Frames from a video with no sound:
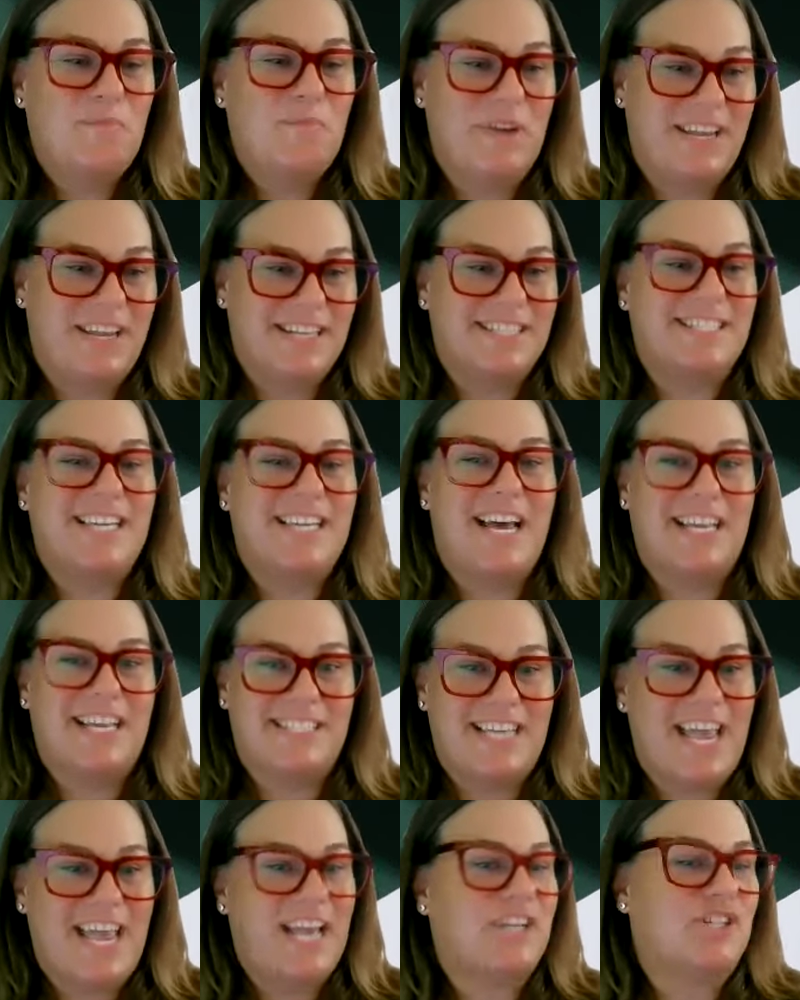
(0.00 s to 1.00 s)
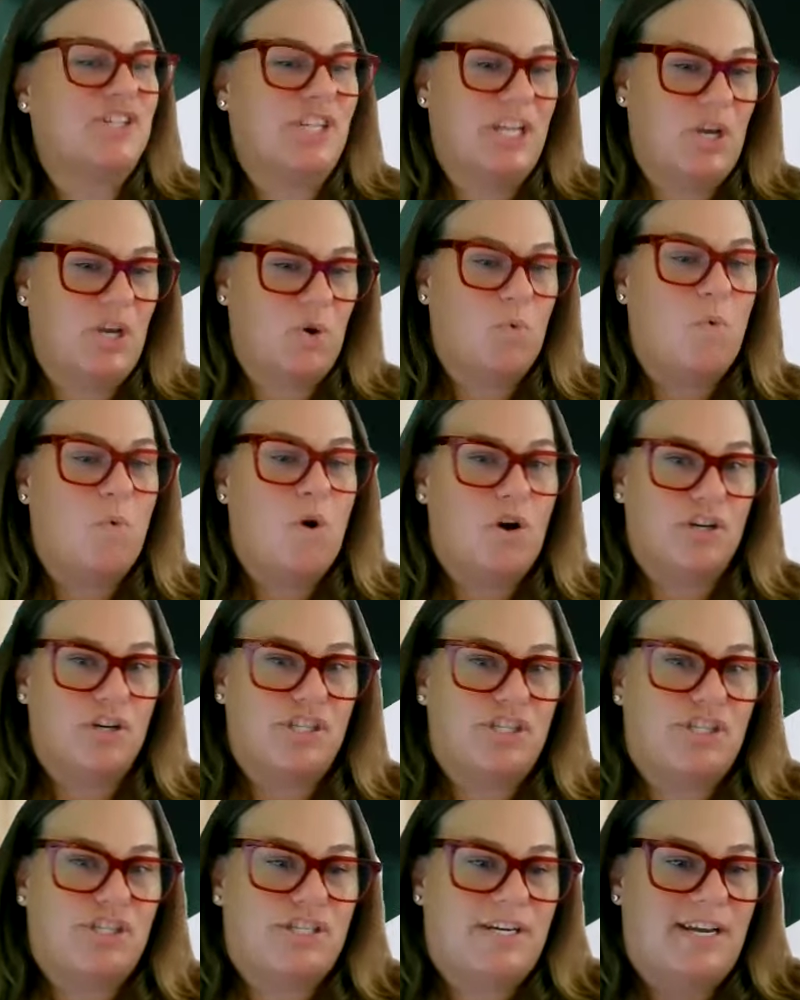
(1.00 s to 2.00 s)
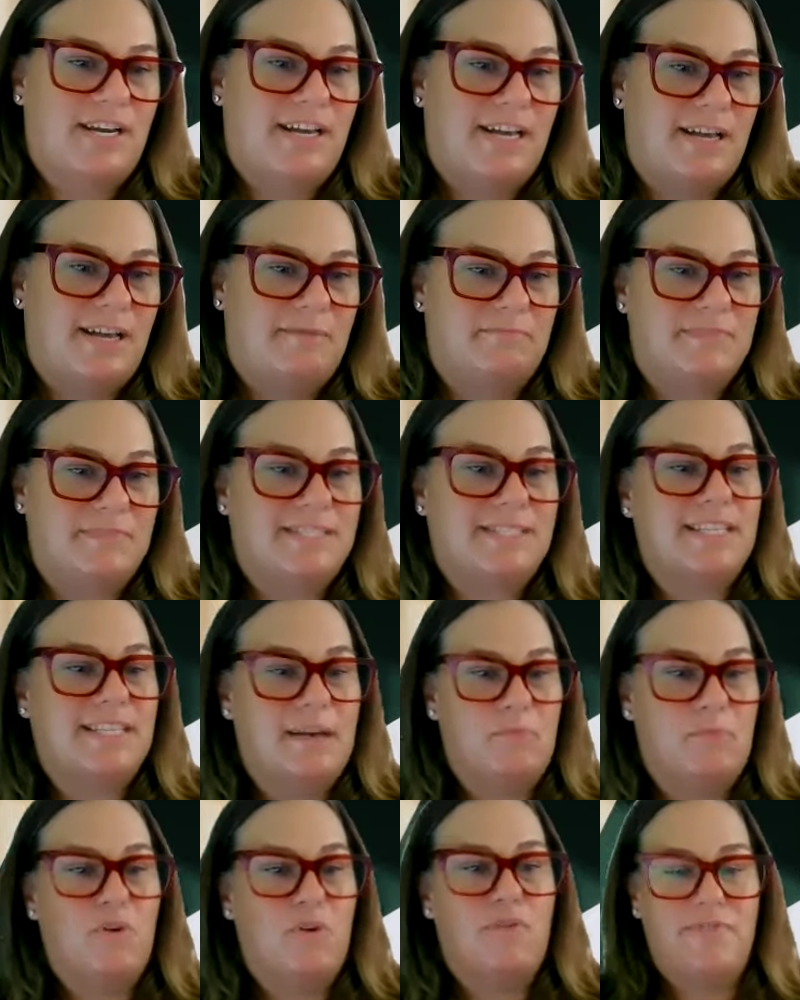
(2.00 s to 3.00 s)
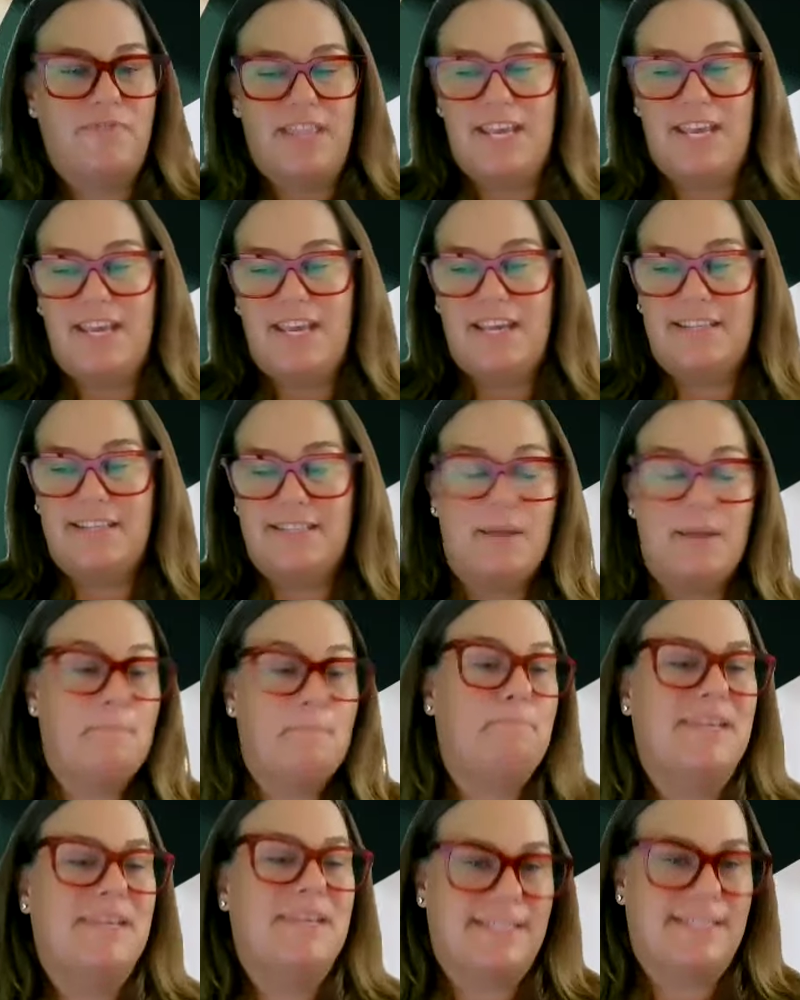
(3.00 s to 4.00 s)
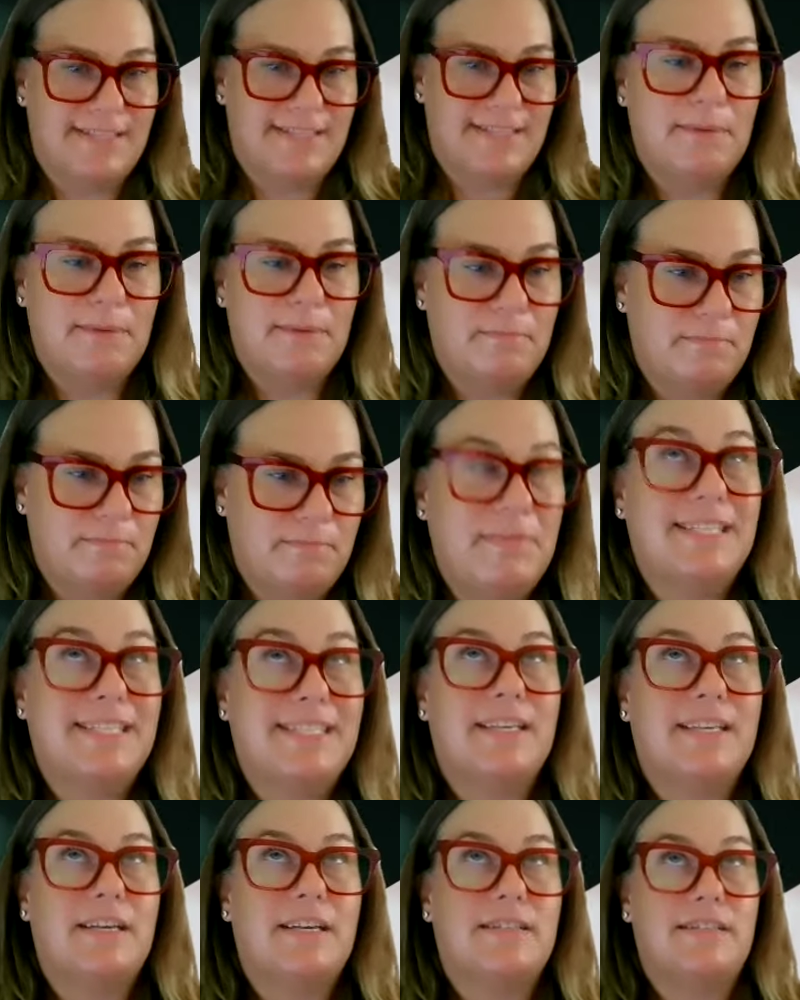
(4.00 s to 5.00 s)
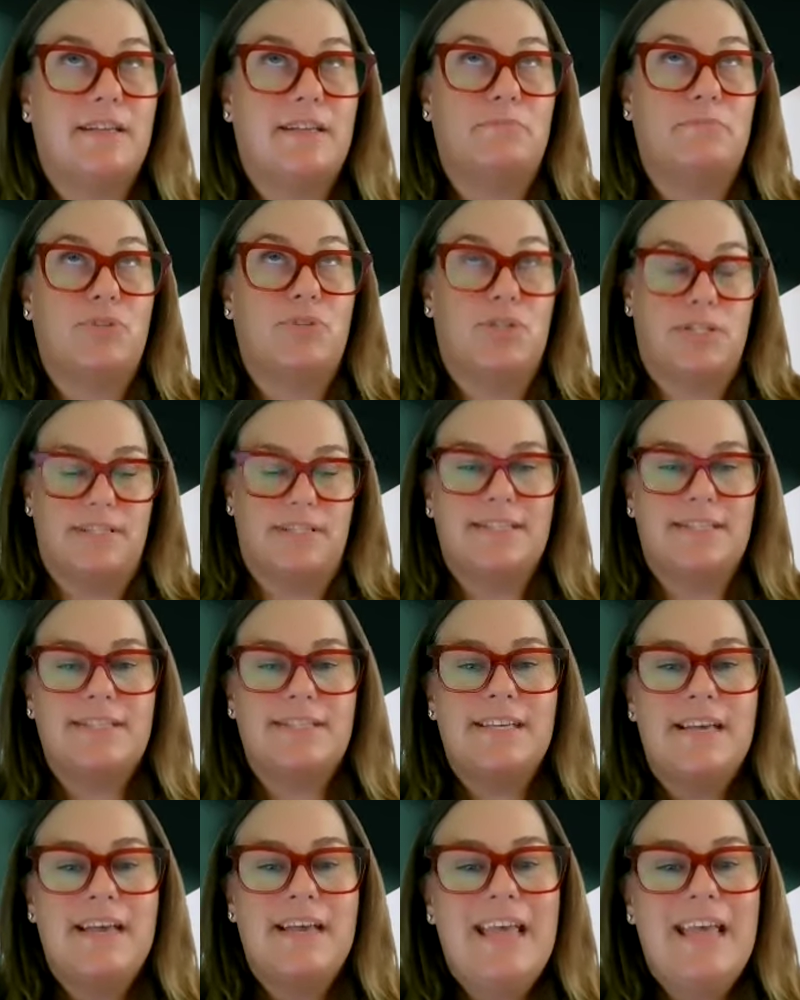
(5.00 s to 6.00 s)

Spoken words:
we can start to actually quash some of these misassumptions.